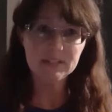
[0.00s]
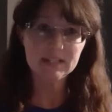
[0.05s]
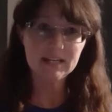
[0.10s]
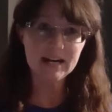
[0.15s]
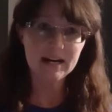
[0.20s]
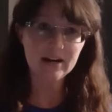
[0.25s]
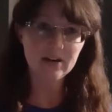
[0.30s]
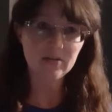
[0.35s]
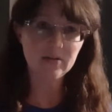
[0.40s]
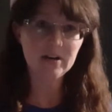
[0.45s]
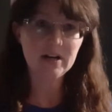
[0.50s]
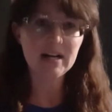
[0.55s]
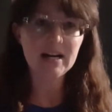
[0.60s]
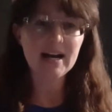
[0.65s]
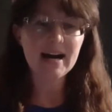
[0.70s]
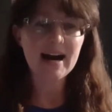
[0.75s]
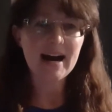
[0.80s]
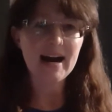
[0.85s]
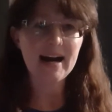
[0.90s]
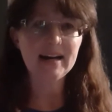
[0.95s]
now,
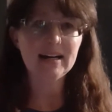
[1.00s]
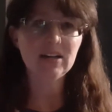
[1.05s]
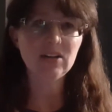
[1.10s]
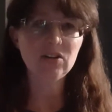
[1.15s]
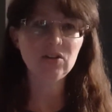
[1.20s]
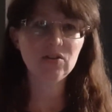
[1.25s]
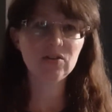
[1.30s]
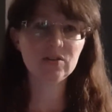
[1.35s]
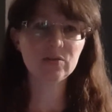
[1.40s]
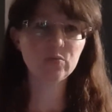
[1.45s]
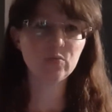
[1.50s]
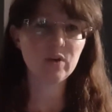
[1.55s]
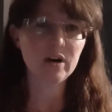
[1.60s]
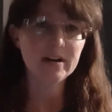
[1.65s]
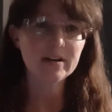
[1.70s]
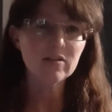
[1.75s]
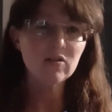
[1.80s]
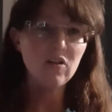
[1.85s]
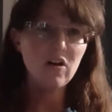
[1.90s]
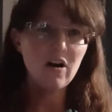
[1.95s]
I can use
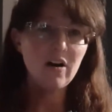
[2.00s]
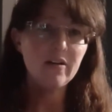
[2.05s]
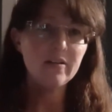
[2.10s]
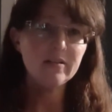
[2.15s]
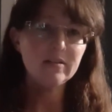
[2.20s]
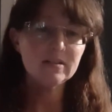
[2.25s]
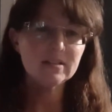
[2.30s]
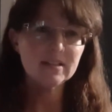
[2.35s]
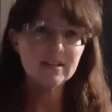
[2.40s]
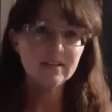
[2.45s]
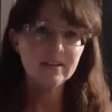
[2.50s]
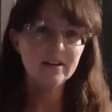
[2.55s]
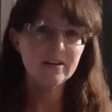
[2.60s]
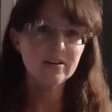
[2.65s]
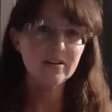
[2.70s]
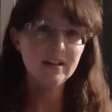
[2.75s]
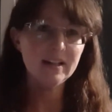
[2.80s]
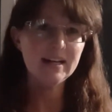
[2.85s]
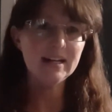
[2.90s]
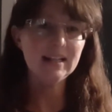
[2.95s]
one cloth to
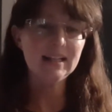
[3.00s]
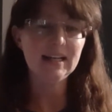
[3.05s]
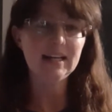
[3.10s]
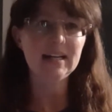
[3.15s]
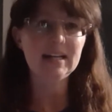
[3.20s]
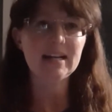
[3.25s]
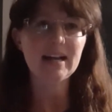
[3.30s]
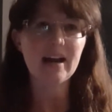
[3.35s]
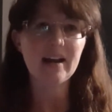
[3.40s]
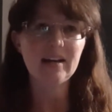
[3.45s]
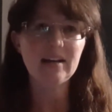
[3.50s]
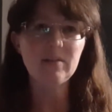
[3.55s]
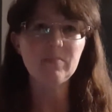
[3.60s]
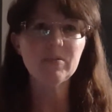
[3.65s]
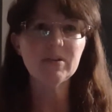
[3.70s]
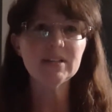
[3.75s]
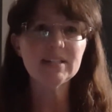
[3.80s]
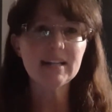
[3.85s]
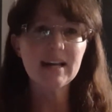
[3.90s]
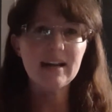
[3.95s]
literally clean
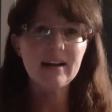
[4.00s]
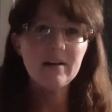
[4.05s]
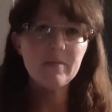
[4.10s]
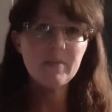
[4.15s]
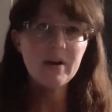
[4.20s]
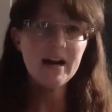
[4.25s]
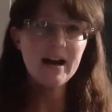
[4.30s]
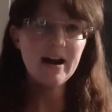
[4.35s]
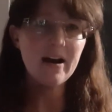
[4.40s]
90% of my